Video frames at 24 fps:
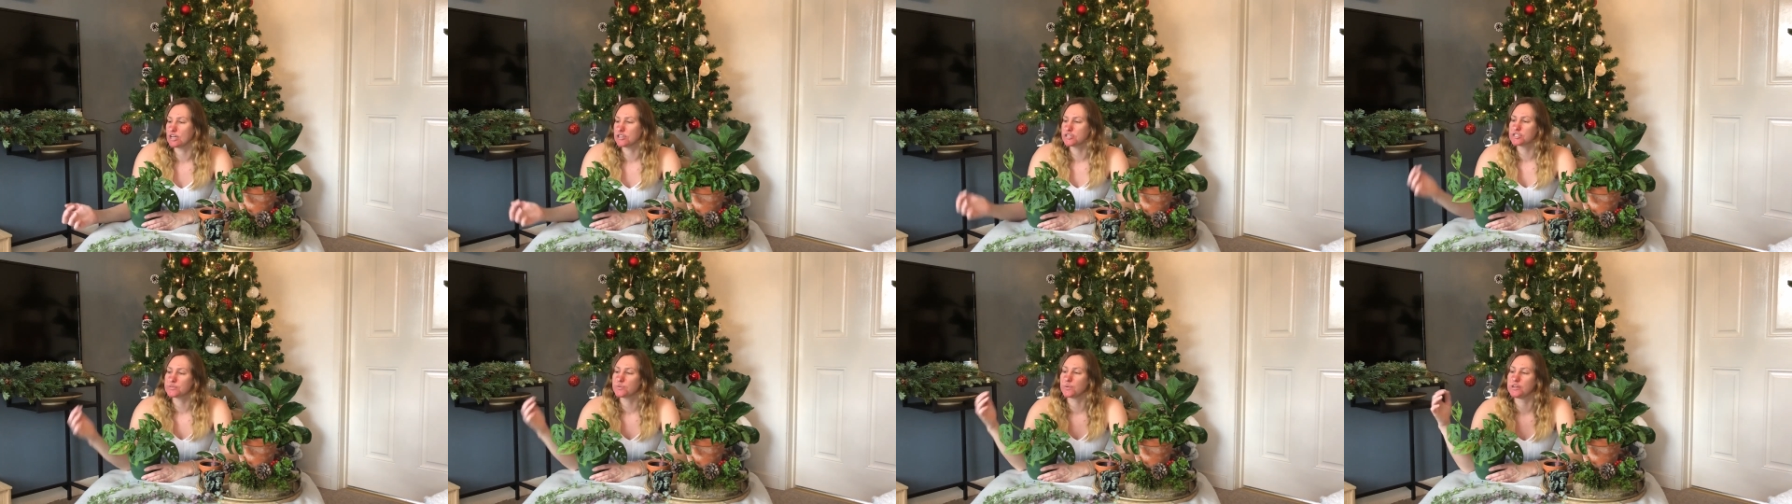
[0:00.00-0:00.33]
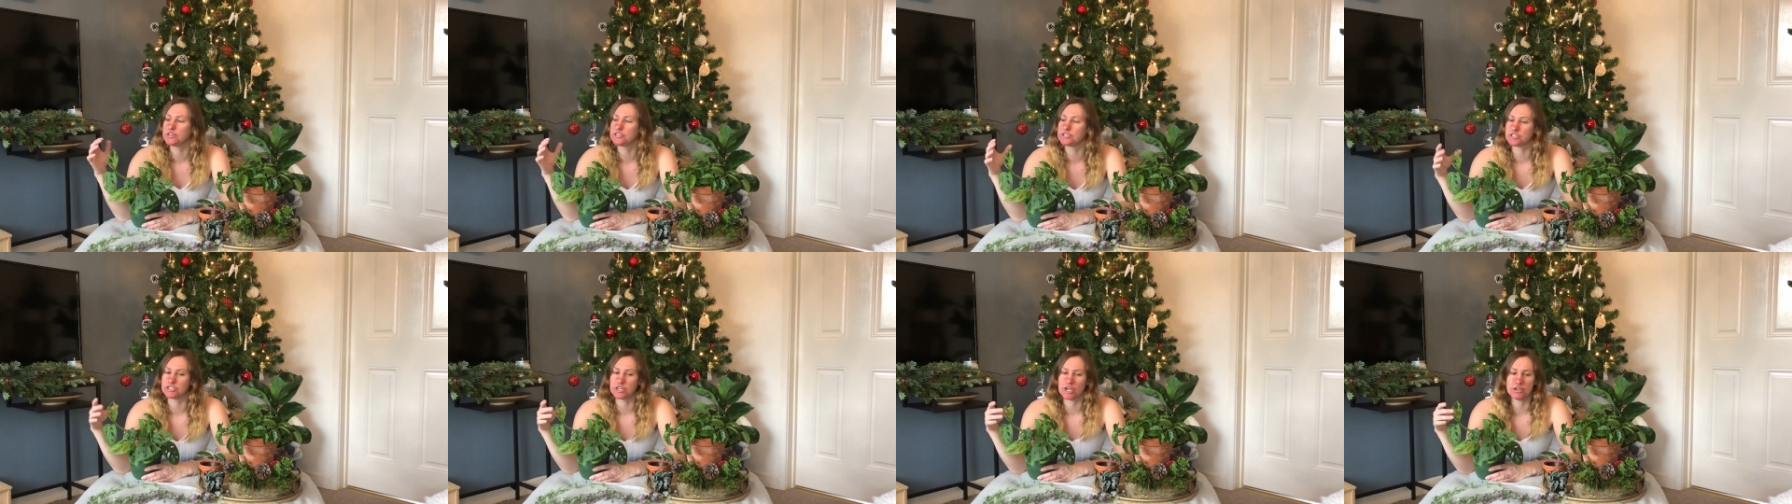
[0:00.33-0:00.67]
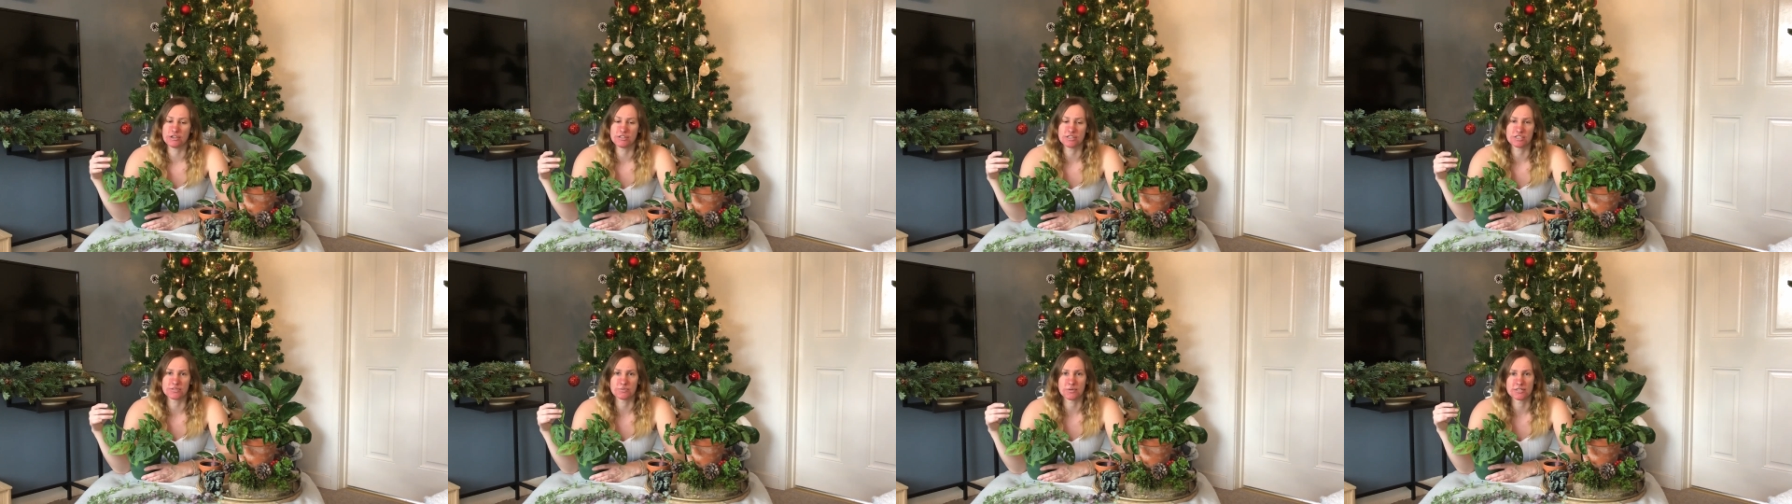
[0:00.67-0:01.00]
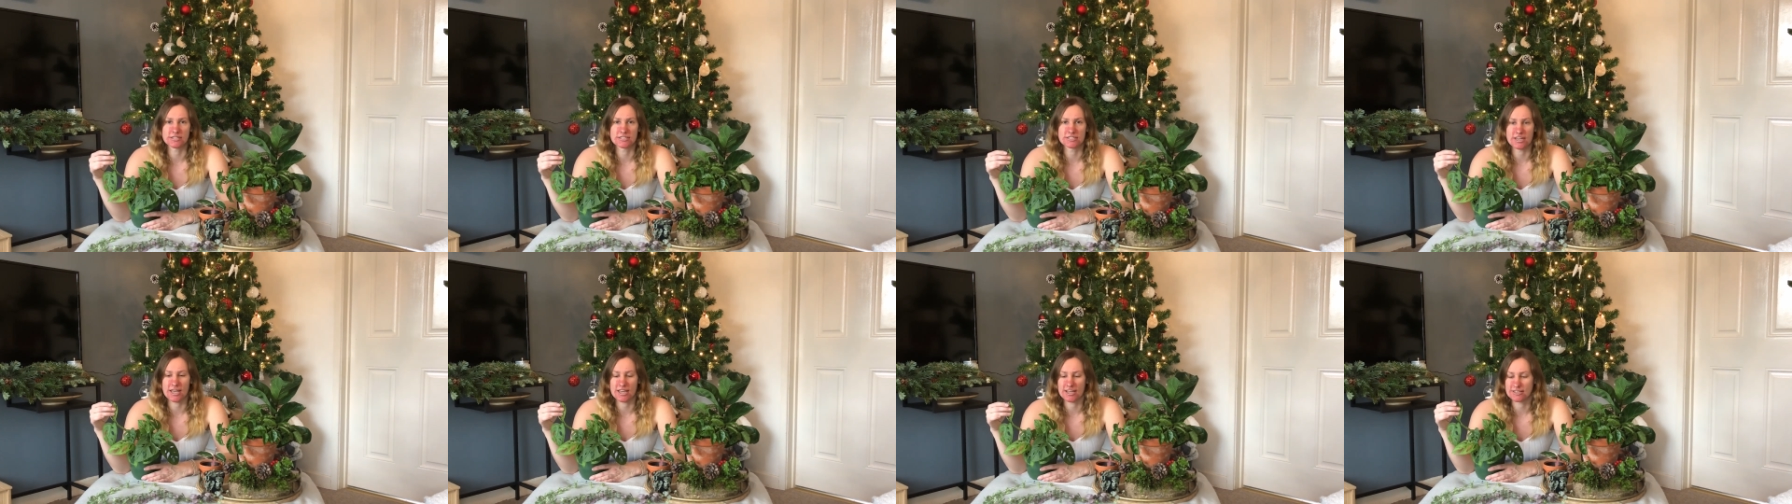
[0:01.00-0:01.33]
I just wanted to show you this
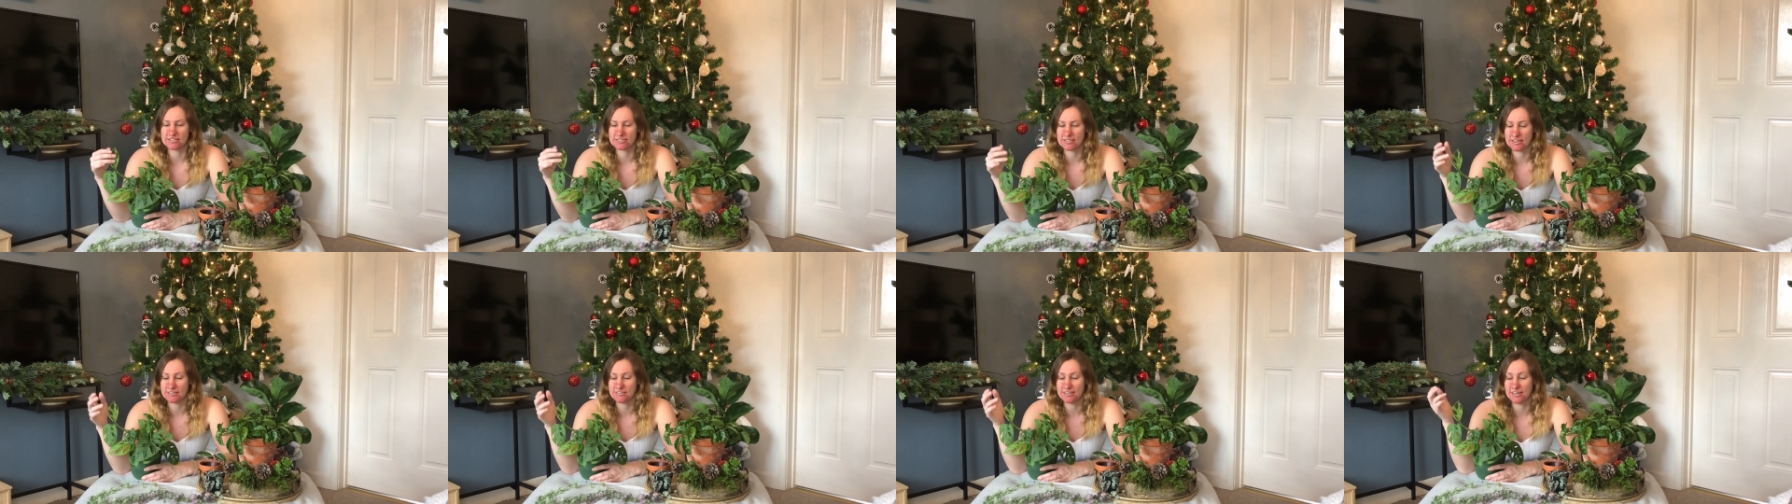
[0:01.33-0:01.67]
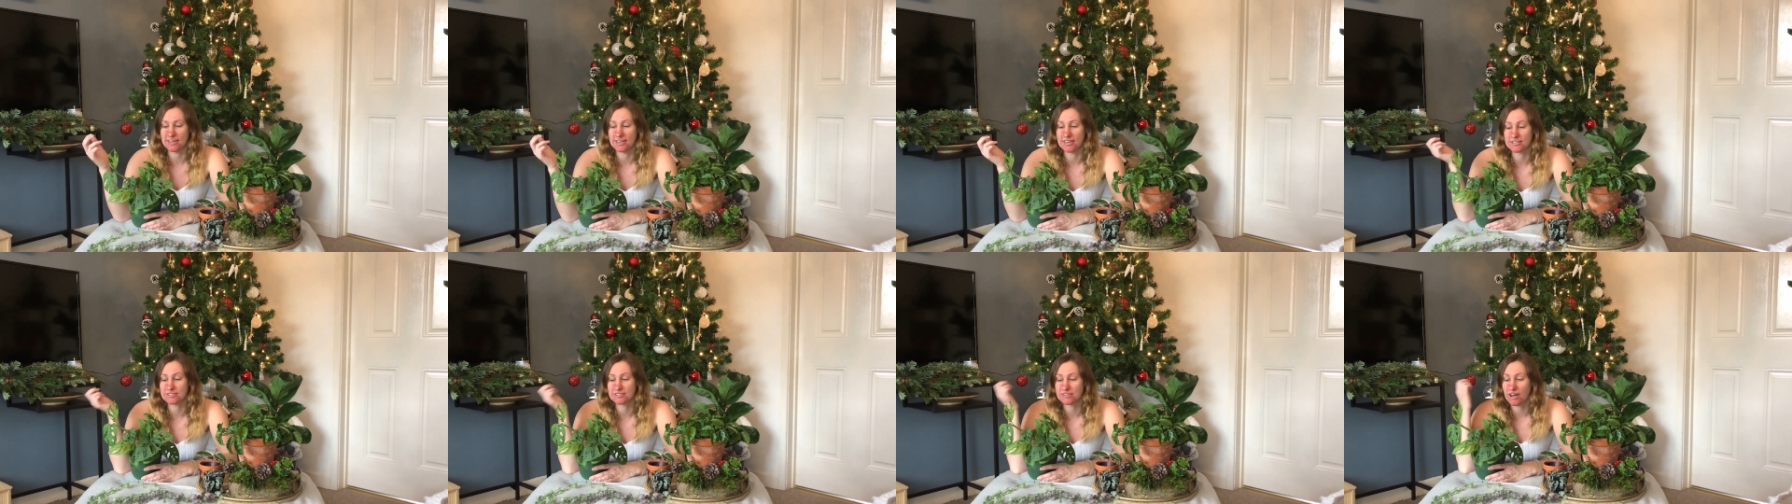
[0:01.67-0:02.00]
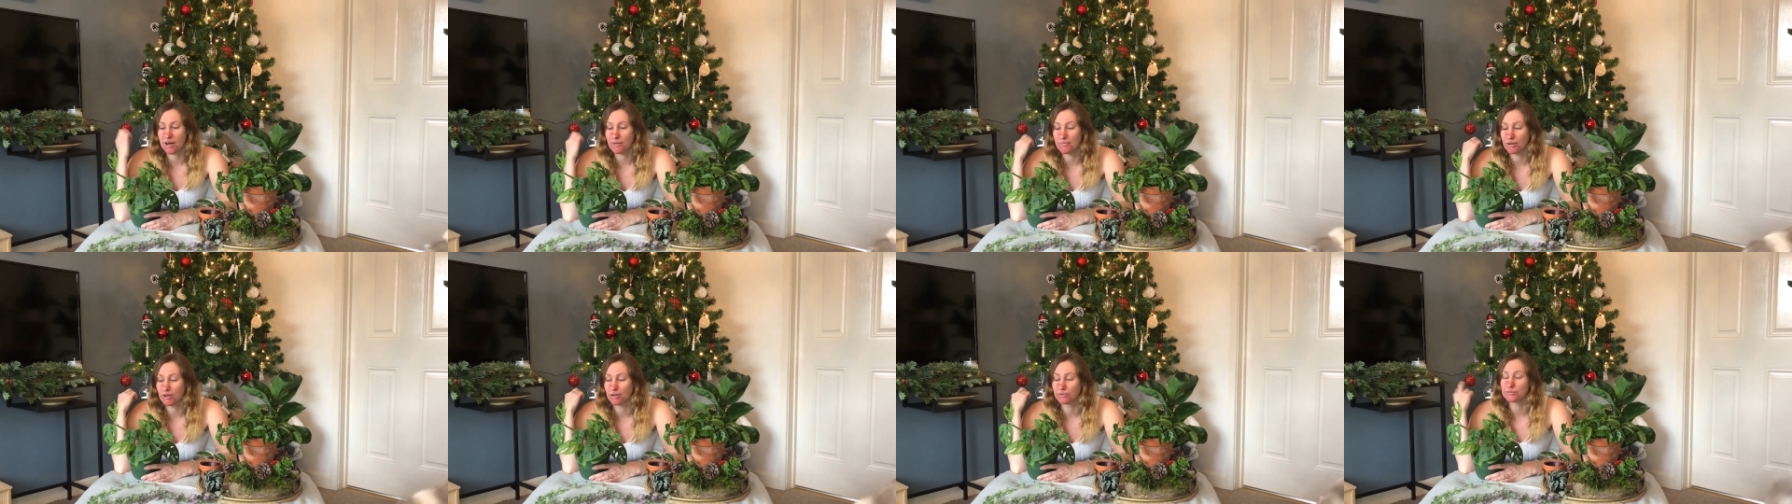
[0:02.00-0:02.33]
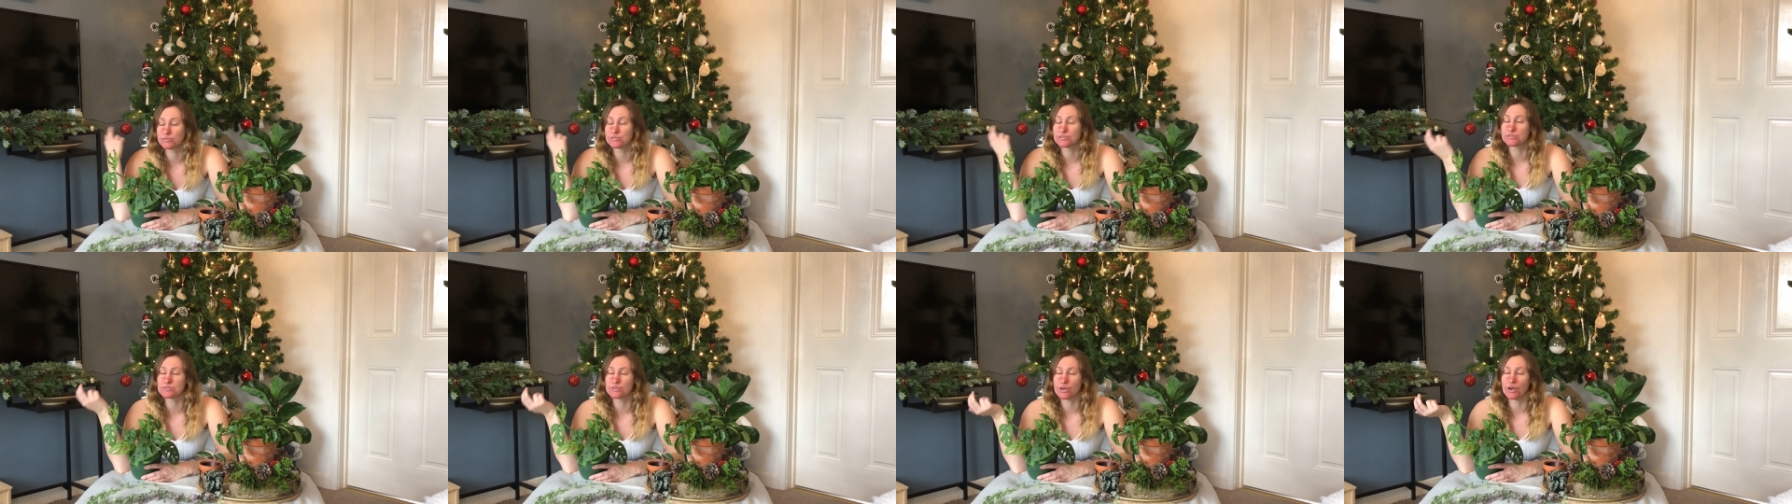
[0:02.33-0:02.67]
one today because I think it has come along
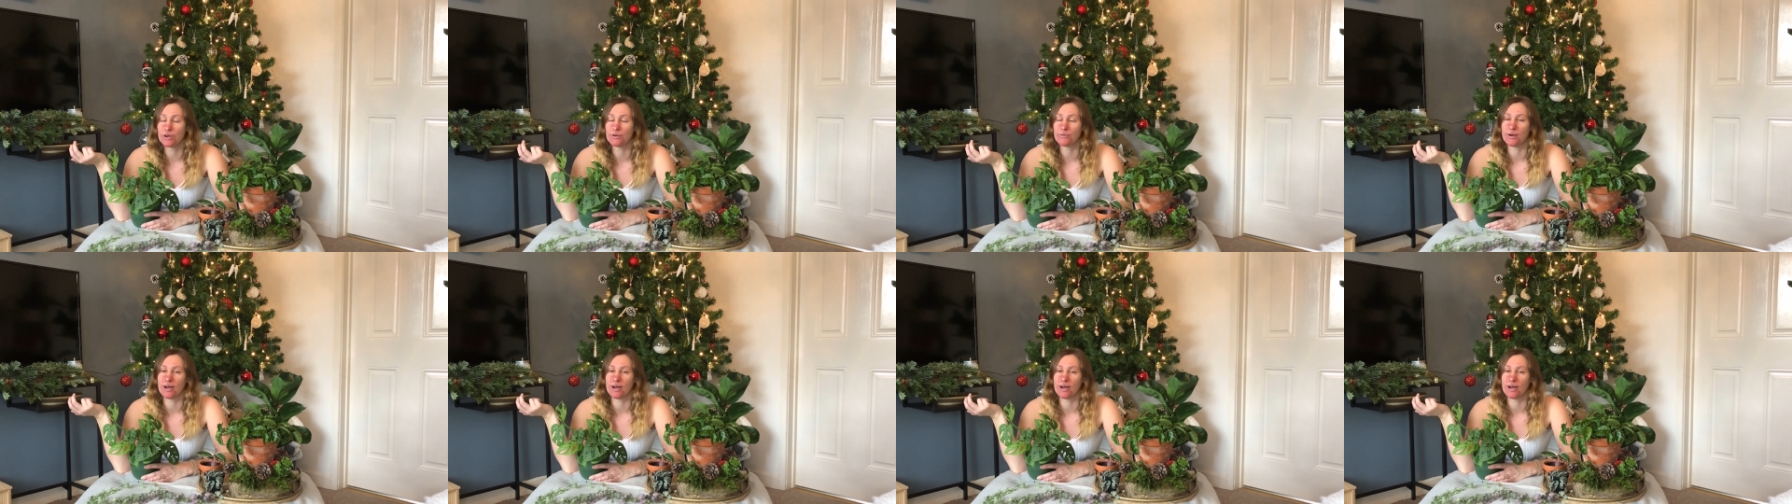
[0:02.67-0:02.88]
so